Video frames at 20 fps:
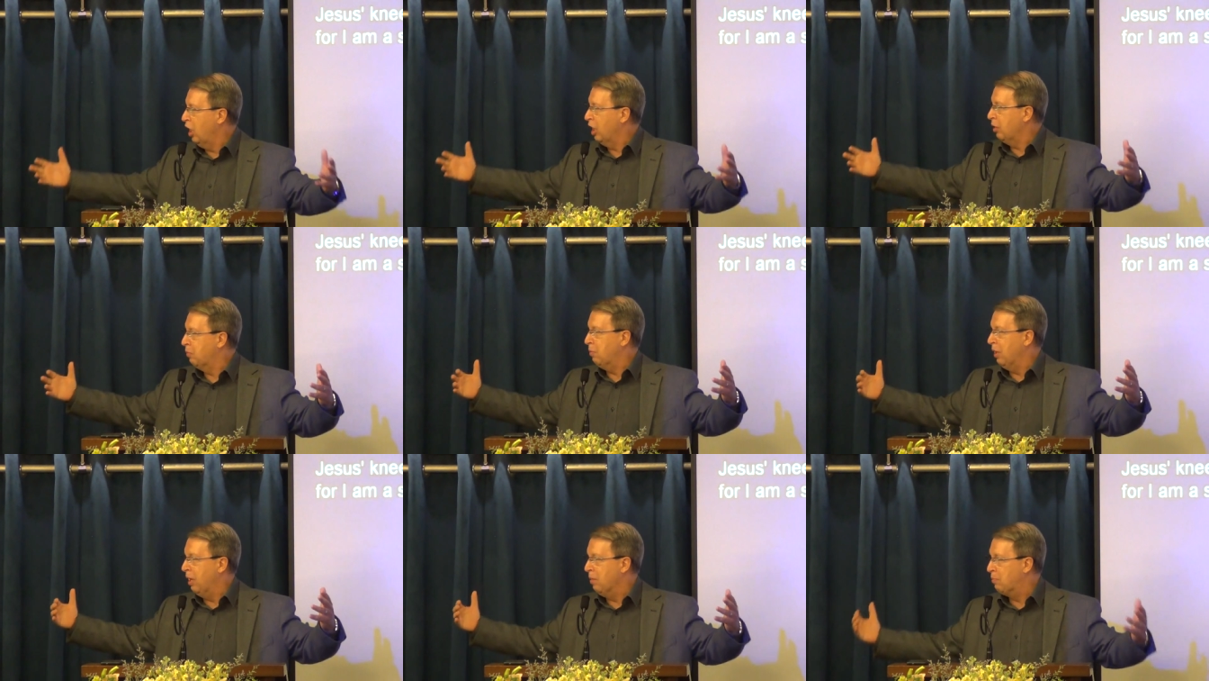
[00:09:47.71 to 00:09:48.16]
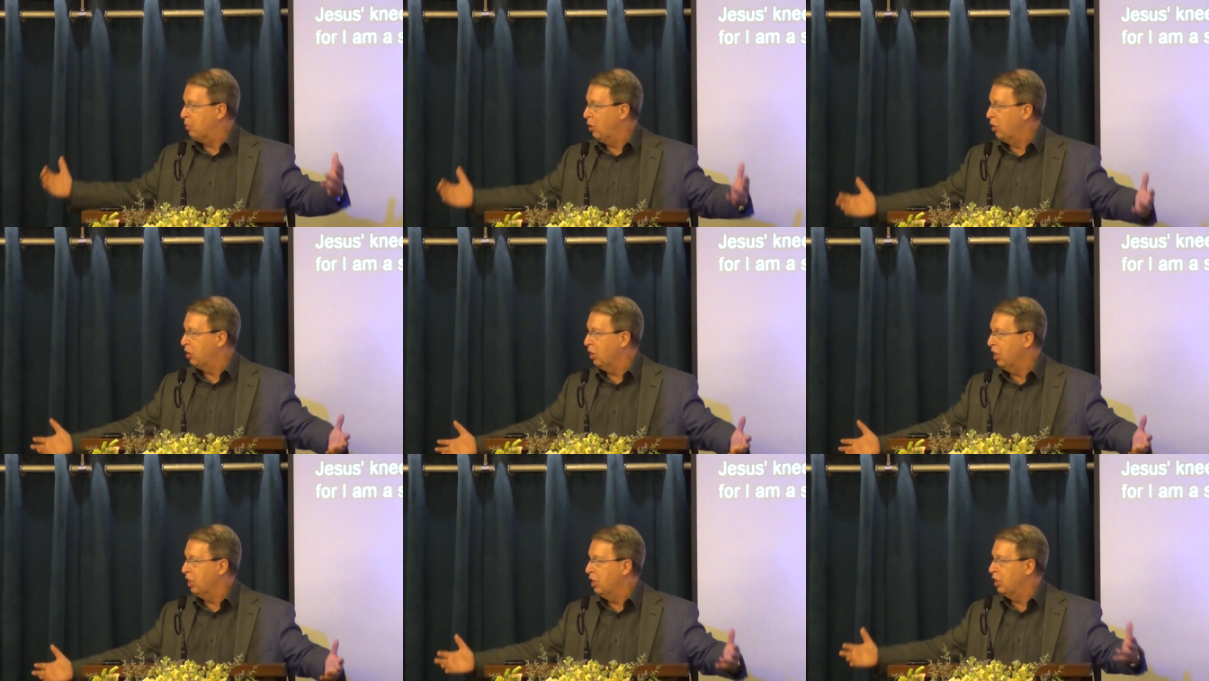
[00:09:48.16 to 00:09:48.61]
not
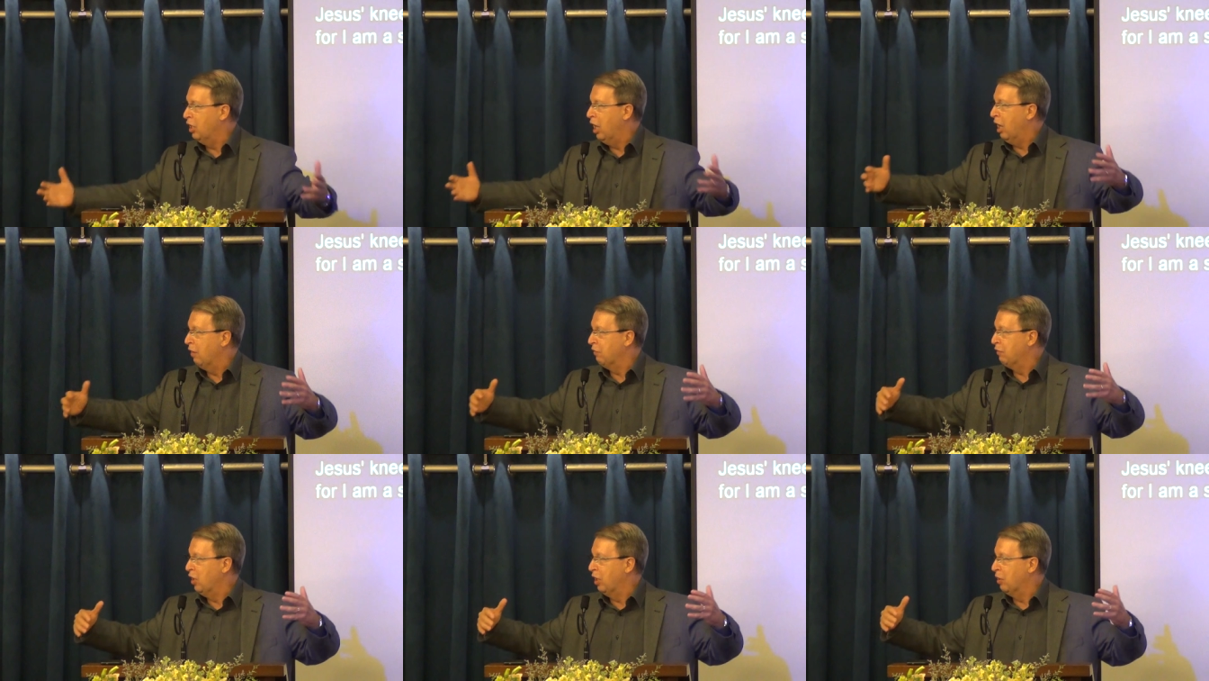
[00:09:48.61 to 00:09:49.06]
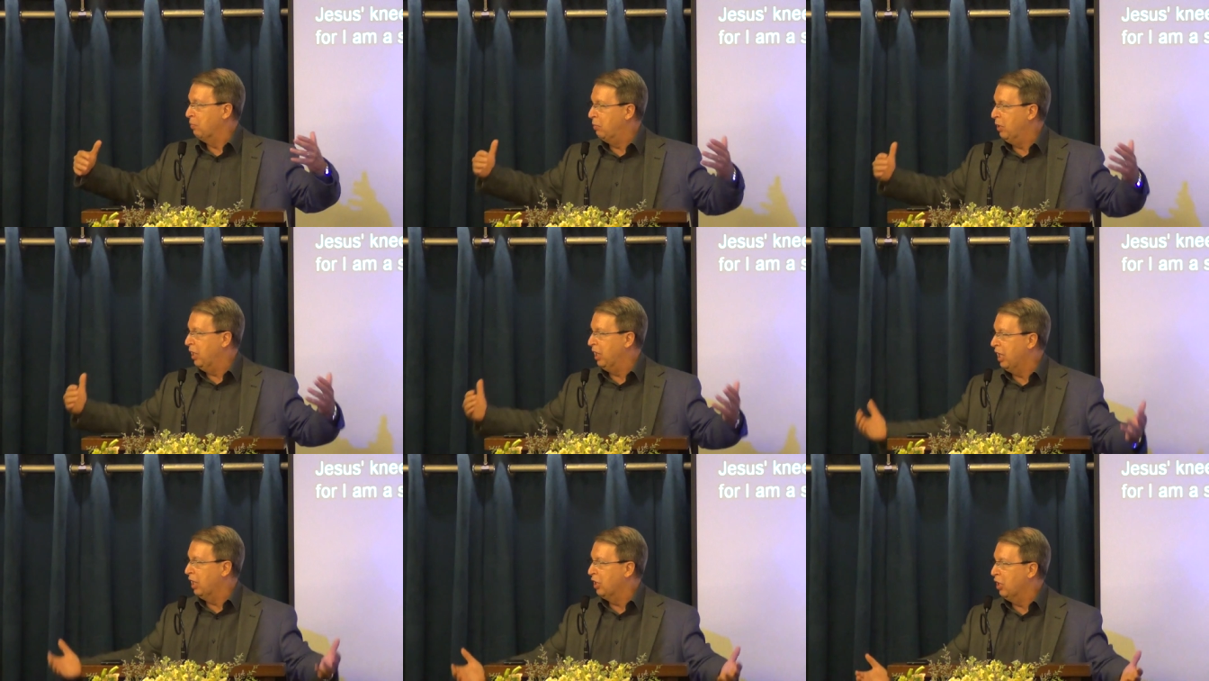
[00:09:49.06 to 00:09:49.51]
important enough, not
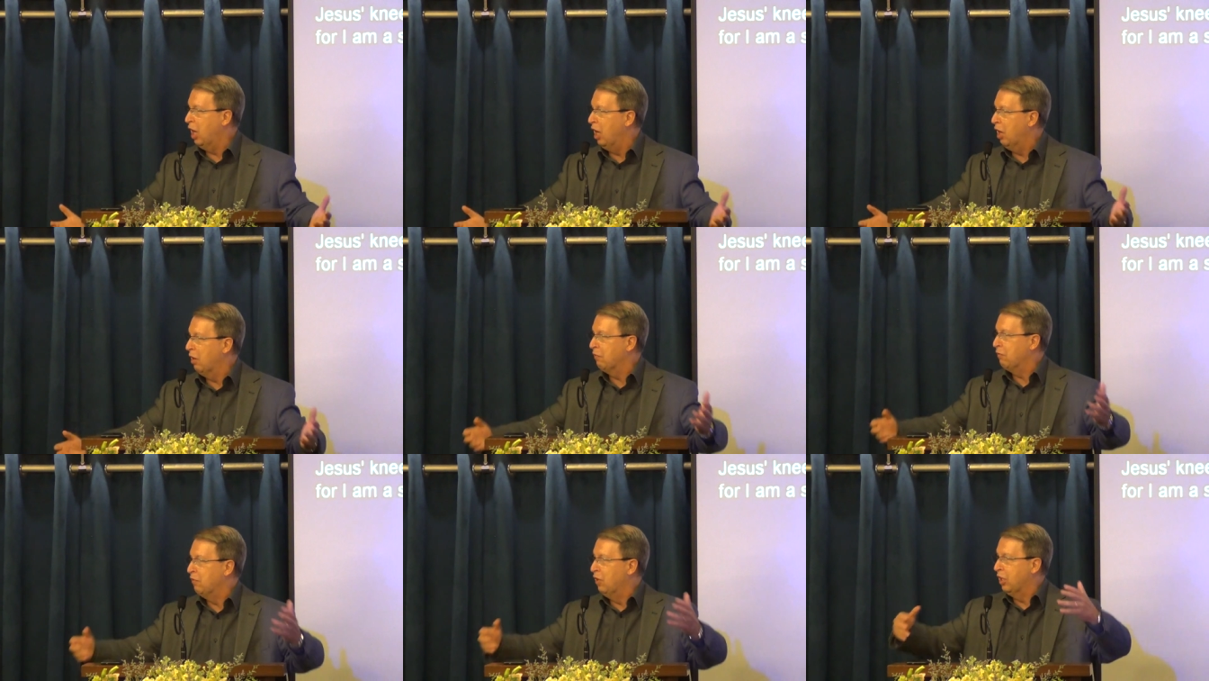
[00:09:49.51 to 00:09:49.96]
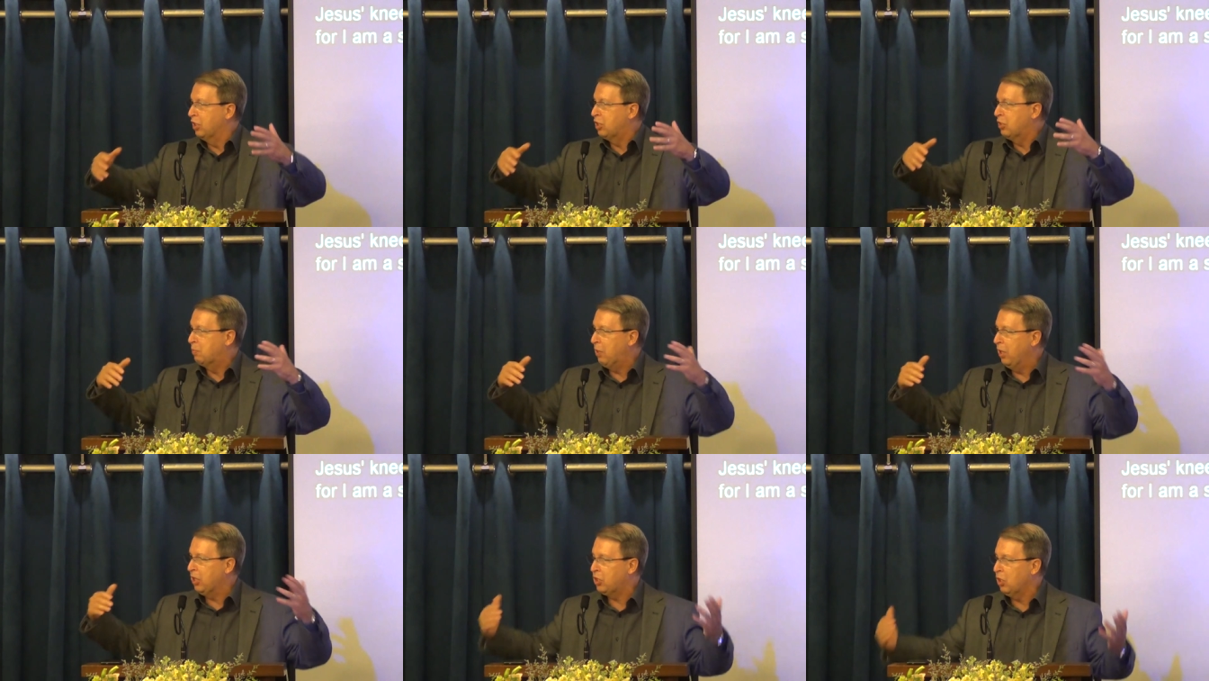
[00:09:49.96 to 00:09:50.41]
big enough, not
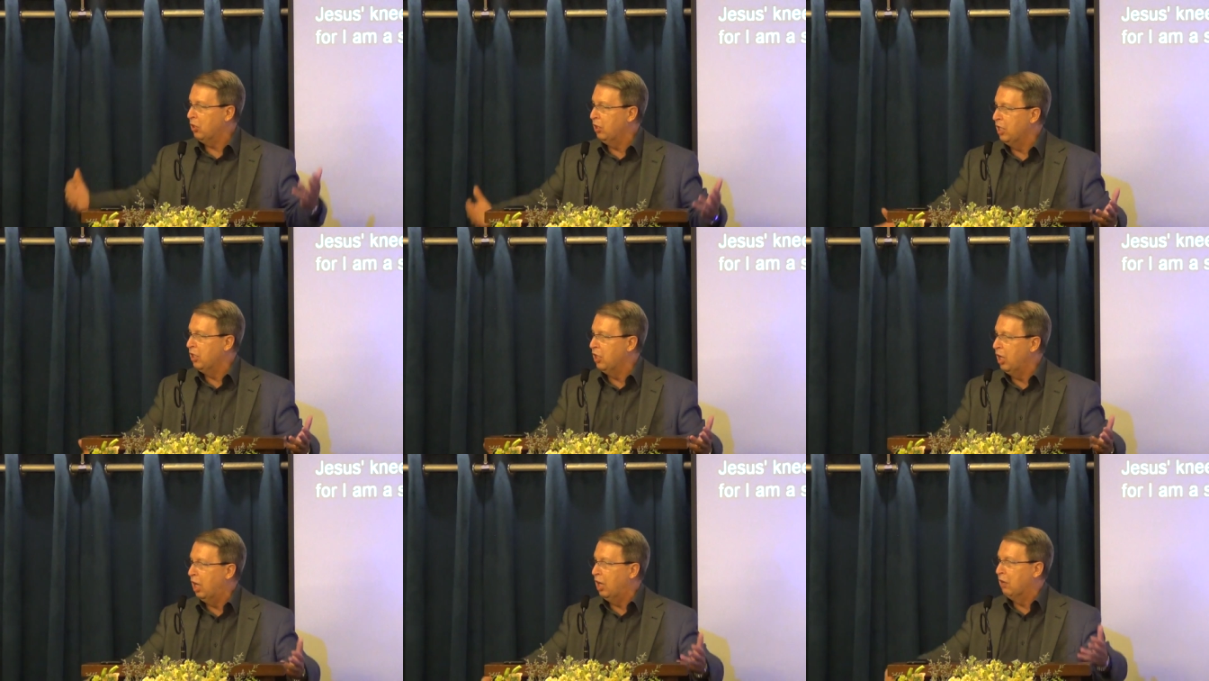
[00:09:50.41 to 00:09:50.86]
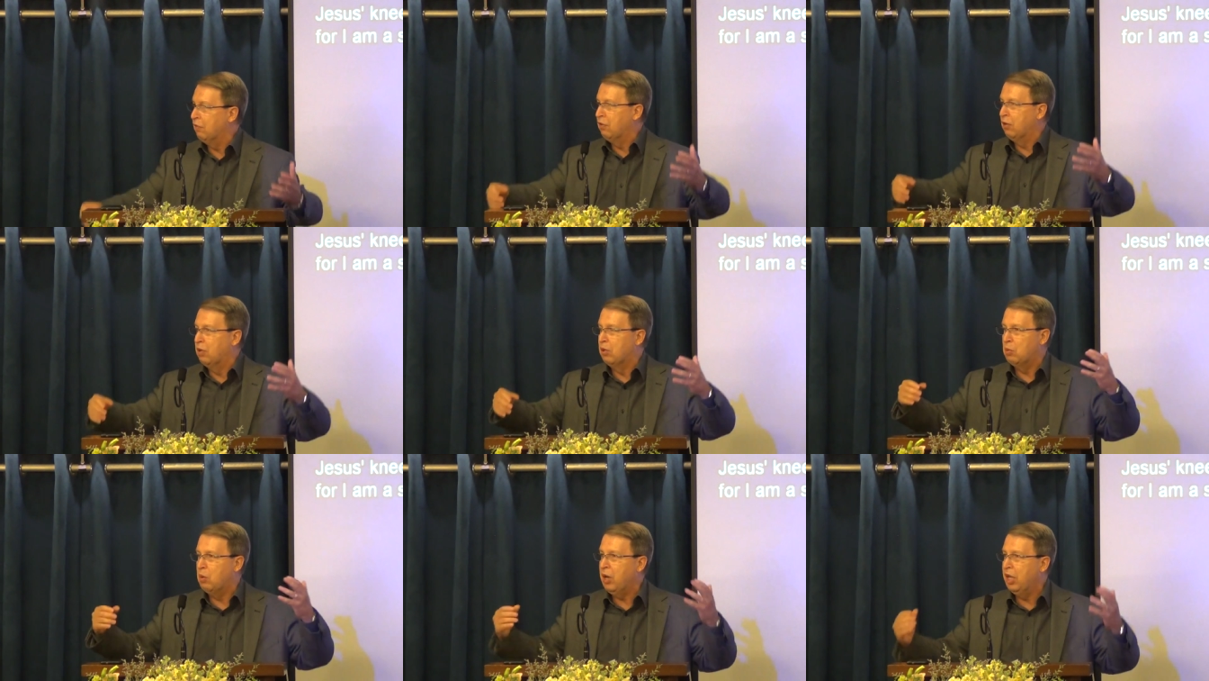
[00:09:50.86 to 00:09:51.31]
special enough,
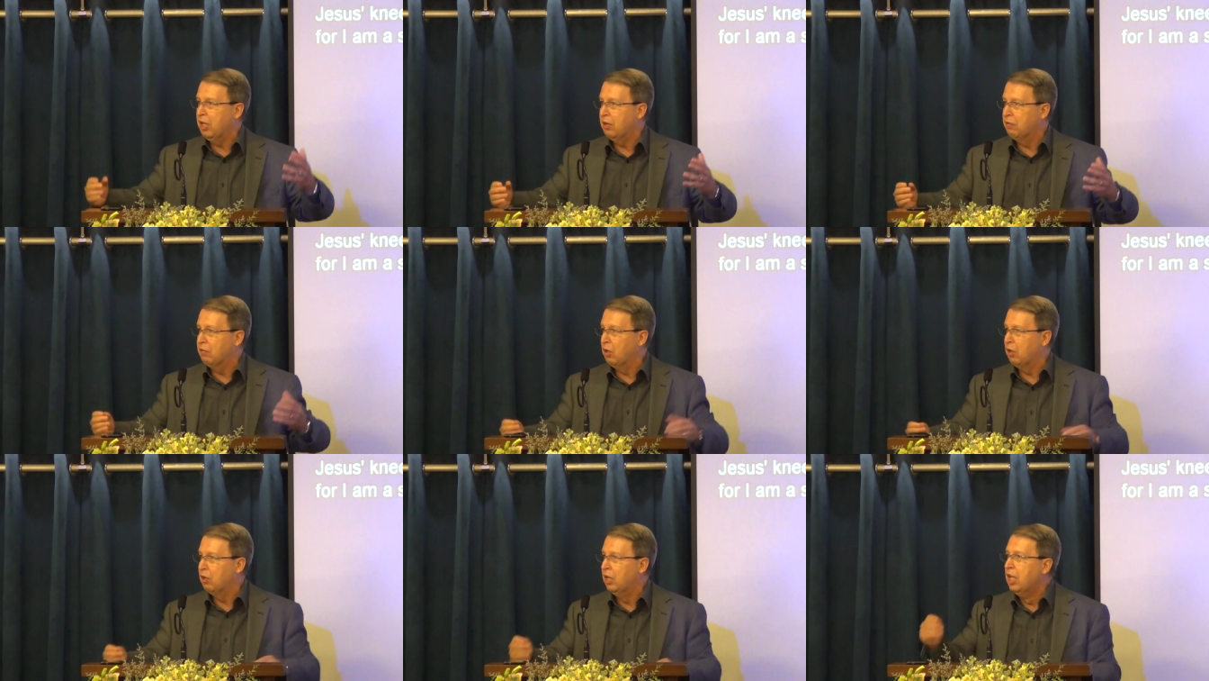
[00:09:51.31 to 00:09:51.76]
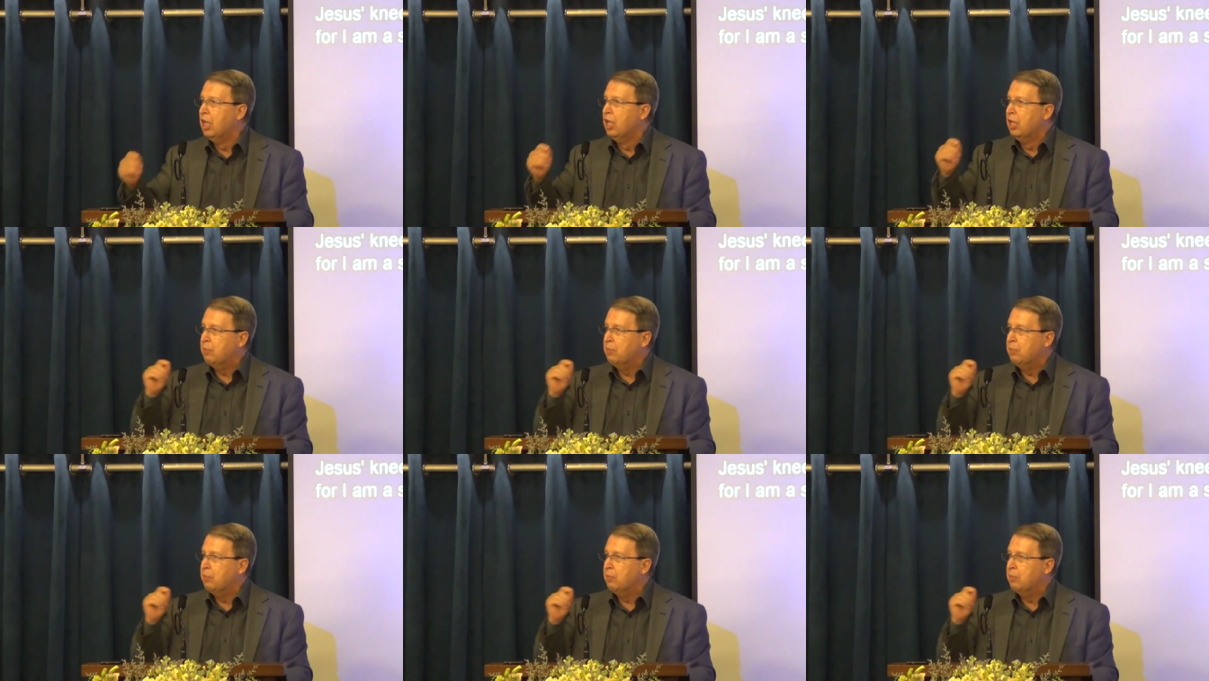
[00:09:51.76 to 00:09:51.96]
or whatever,